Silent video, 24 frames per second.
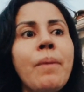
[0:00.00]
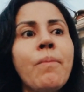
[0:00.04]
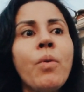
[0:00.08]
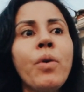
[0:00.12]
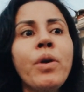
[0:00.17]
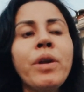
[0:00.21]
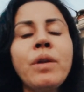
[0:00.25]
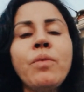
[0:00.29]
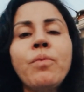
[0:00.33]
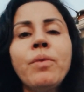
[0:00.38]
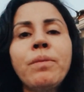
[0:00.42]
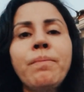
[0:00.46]
I'm
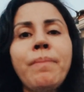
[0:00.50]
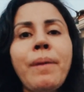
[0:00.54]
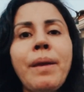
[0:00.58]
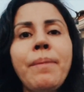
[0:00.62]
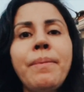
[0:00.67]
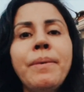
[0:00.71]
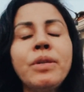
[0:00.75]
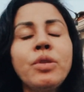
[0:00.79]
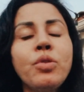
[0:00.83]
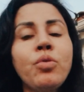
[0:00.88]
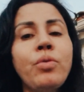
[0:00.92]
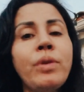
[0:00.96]
working with
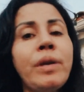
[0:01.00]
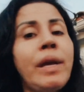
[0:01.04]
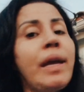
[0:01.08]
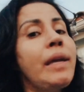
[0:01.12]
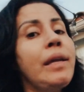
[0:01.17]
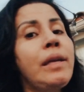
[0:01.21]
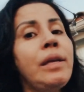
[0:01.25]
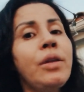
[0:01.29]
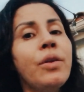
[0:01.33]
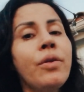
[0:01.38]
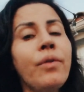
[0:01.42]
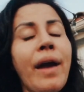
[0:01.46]
babies who
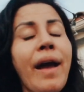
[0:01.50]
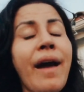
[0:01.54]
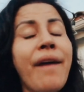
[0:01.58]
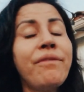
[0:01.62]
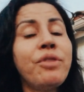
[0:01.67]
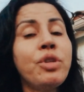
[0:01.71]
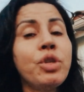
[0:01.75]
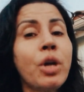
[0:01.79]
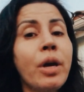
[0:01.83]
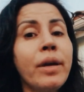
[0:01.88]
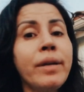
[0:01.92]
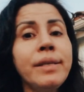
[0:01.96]
either
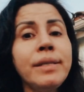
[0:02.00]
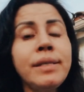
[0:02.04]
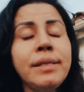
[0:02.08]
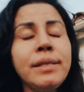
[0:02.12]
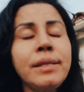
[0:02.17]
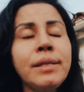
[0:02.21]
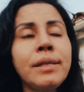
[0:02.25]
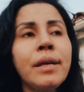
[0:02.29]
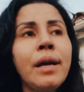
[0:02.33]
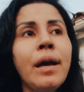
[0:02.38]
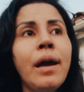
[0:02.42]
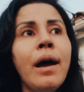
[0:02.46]
have
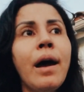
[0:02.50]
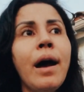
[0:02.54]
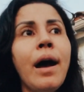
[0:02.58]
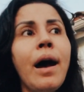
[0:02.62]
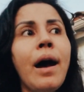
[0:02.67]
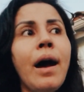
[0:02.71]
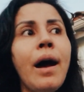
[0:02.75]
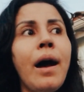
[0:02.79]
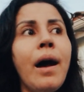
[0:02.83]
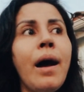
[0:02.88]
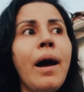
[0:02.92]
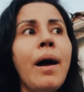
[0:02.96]
jaundice
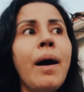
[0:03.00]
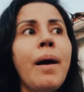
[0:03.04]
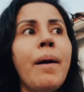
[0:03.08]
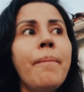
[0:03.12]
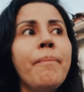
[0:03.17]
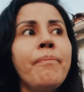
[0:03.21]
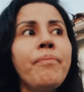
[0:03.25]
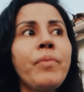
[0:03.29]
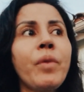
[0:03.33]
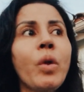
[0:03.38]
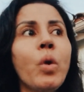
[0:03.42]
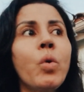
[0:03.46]

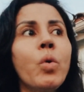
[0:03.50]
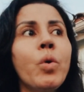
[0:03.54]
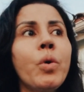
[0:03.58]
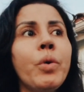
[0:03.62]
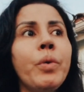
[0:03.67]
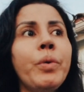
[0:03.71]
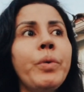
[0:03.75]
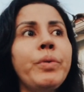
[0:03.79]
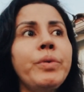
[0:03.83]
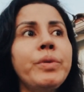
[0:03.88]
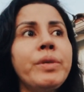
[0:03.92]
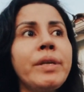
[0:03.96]
or
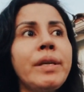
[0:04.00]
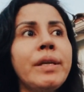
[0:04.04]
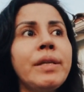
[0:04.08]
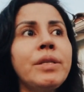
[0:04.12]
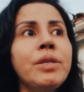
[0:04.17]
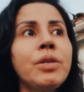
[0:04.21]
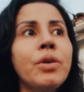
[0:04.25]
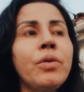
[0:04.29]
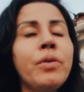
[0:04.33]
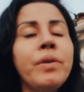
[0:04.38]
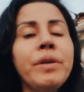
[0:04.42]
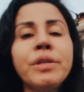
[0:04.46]
whose skin
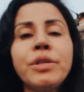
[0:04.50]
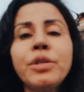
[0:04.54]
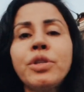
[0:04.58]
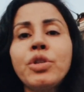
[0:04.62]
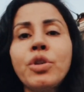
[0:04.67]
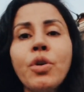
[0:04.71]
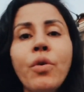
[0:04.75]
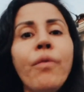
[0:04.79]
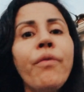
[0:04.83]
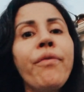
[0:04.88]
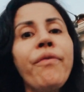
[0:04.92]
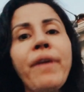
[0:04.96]
tone is
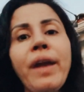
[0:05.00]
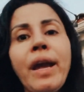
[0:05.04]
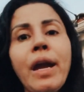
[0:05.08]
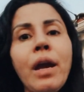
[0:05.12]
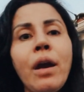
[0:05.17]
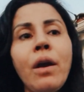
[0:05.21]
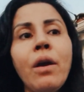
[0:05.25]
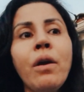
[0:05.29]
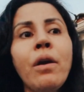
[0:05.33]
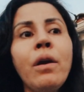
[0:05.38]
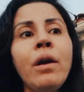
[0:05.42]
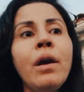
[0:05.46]
so
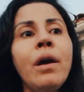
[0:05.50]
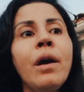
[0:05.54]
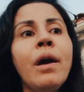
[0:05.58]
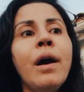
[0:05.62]
fair,